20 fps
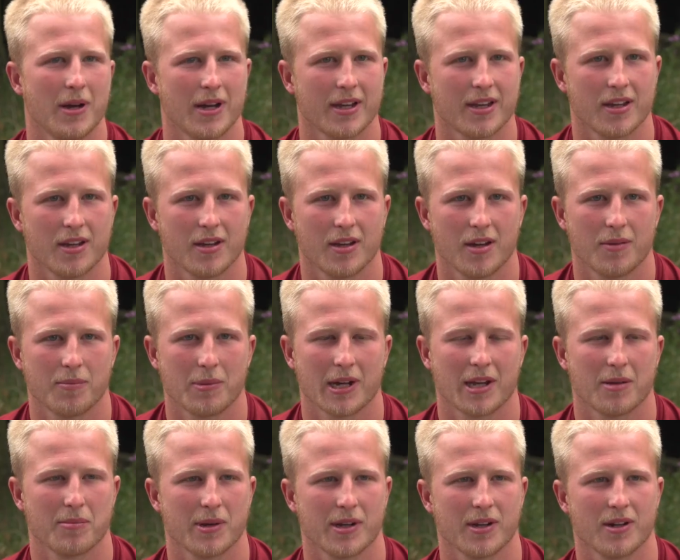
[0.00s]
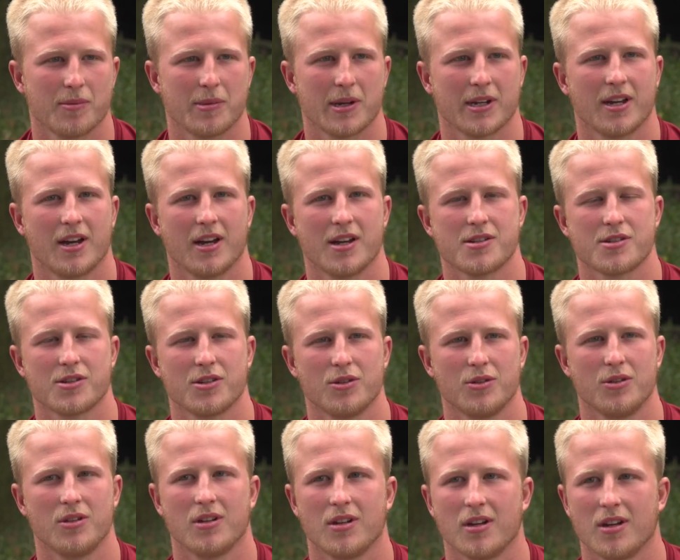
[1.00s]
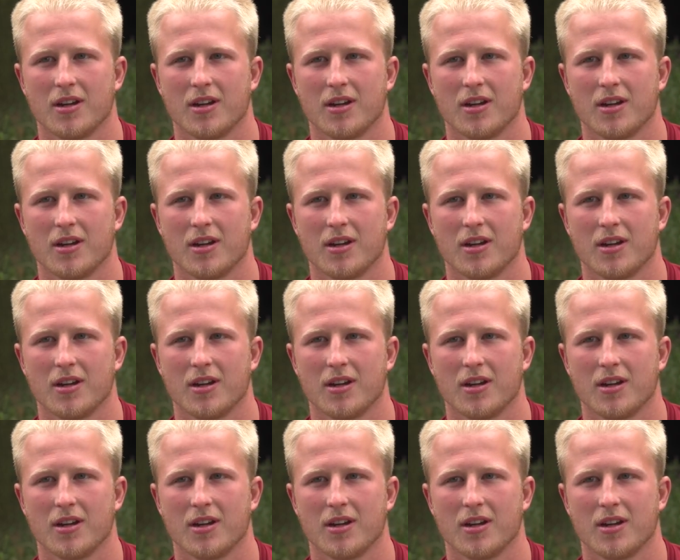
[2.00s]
back at high school.